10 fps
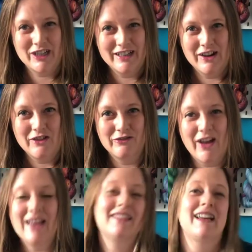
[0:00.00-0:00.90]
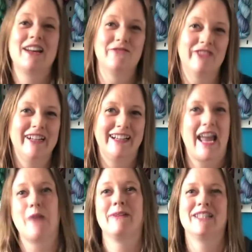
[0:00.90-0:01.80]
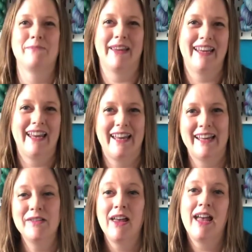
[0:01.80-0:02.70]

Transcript: Yarn Fest and I'm really happy to be here.